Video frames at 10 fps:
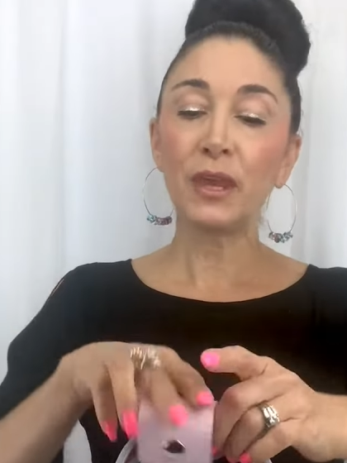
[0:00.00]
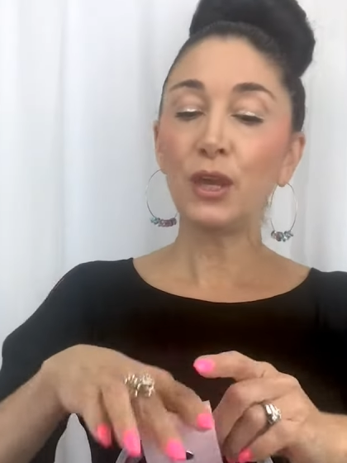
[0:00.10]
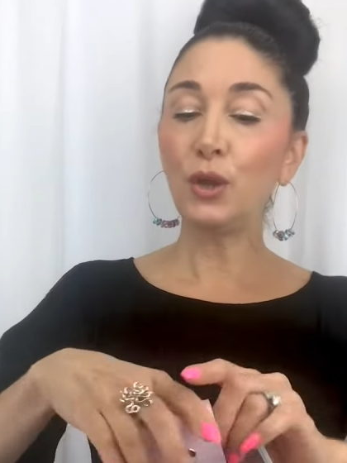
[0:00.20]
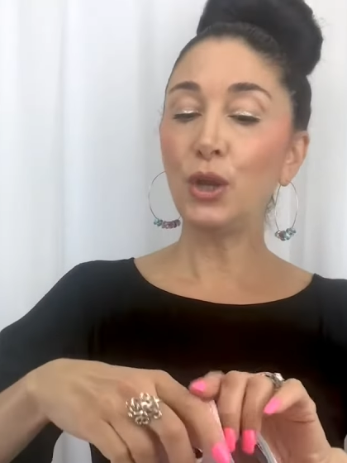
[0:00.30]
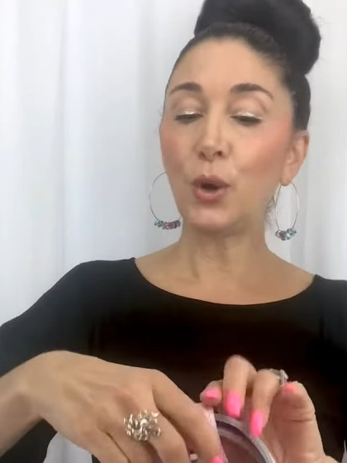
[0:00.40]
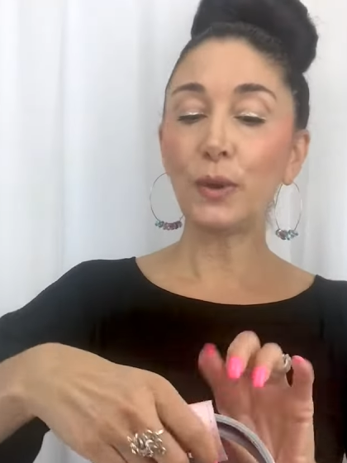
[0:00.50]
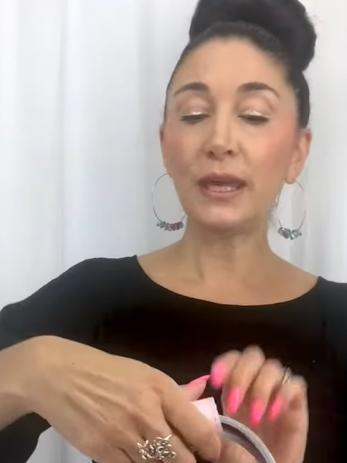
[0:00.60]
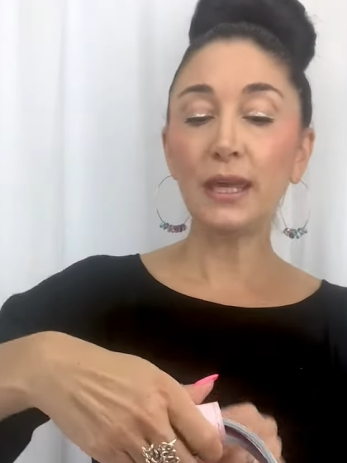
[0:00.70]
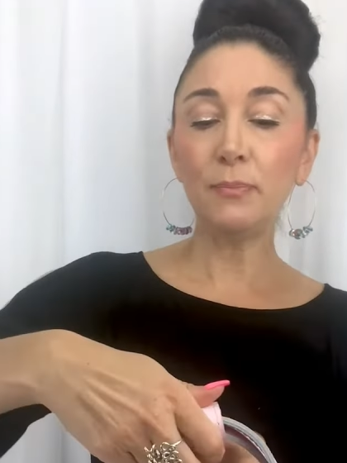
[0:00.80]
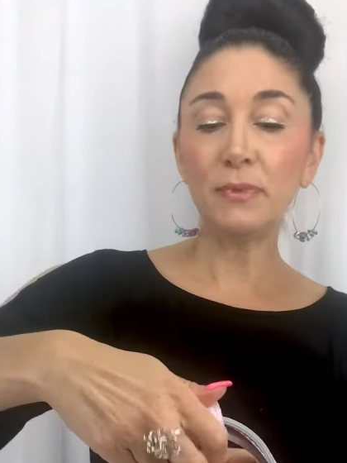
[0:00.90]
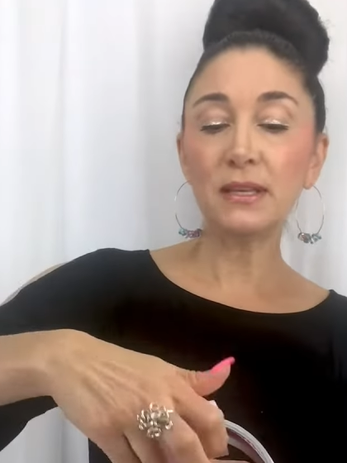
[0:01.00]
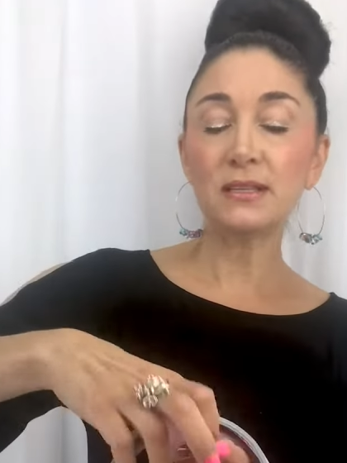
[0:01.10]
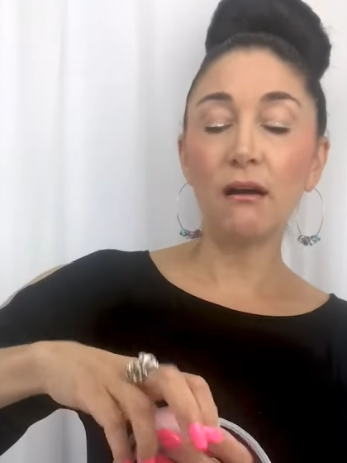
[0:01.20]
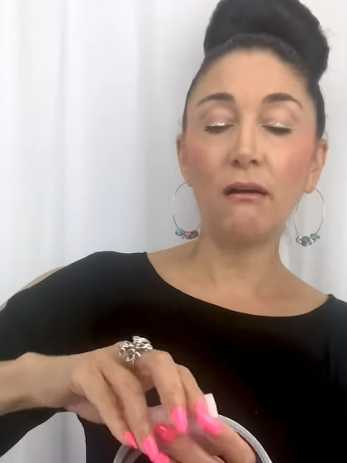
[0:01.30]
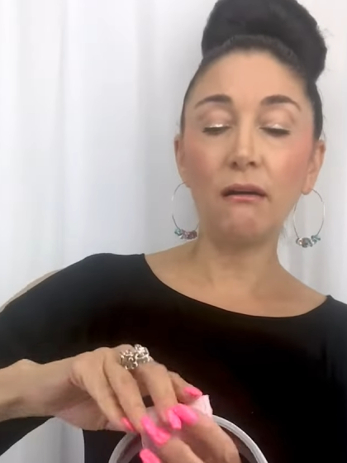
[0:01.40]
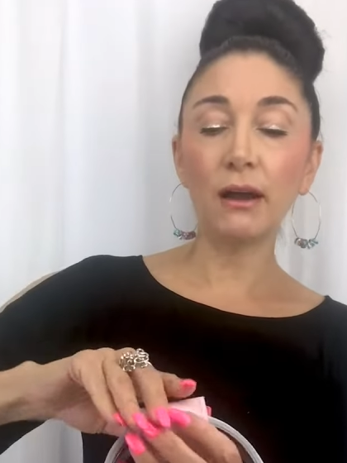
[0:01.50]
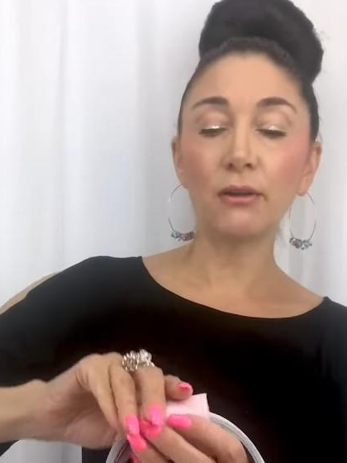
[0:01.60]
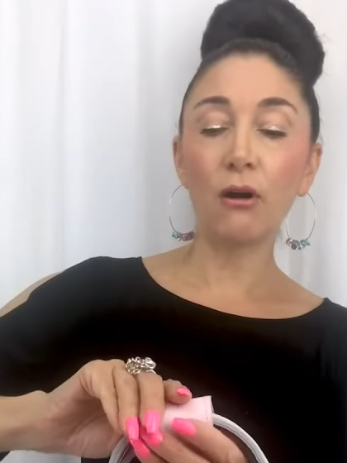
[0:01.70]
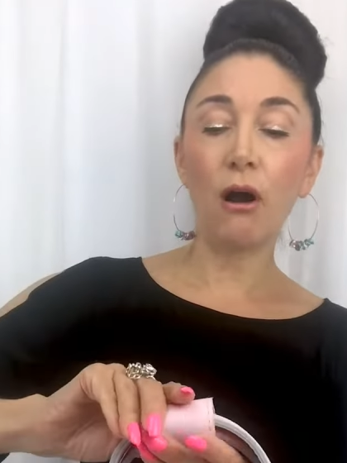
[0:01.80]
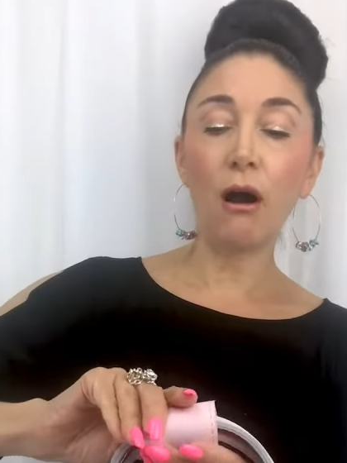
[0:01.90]
you know, keep this on
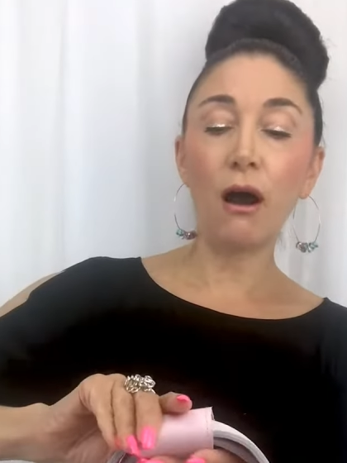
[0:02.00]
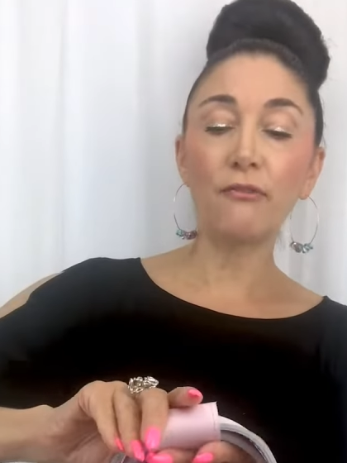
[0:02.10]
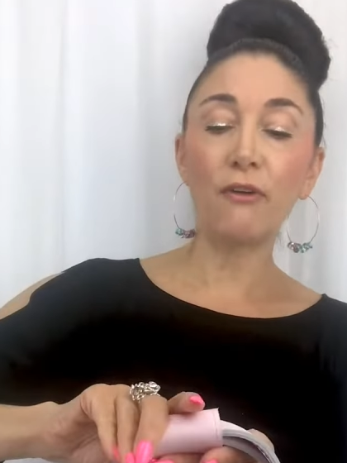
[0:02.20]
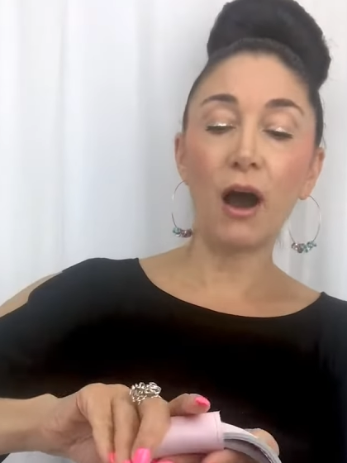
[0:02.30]
or off.